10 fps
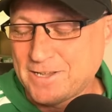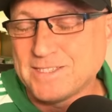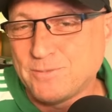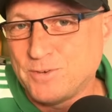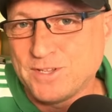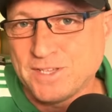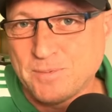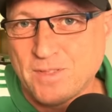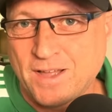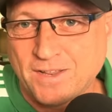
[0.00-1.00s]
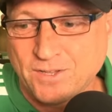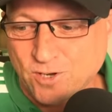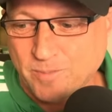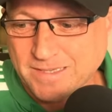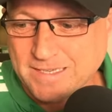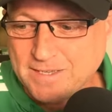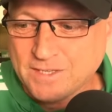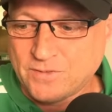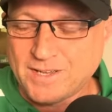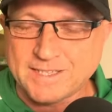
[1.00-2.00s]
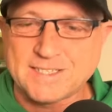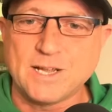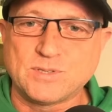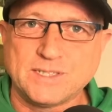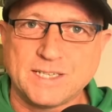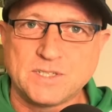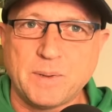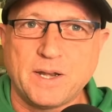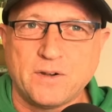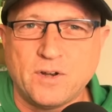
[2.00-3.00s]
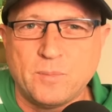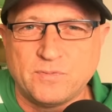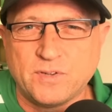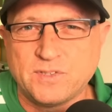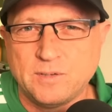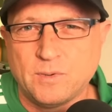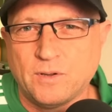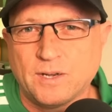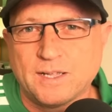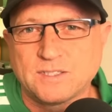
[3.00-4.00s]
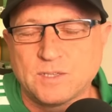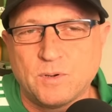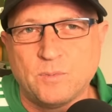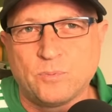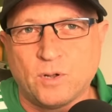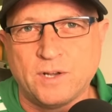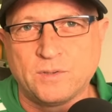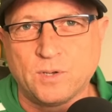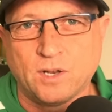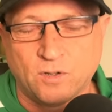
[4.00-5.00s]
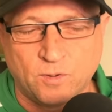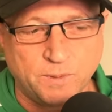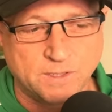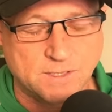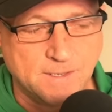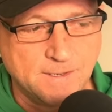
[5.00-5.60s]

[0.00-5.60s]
Tell me what you think about that in the comments. The fact that Celtic did spend around about 15 million last summer and brought in quite a lot of players,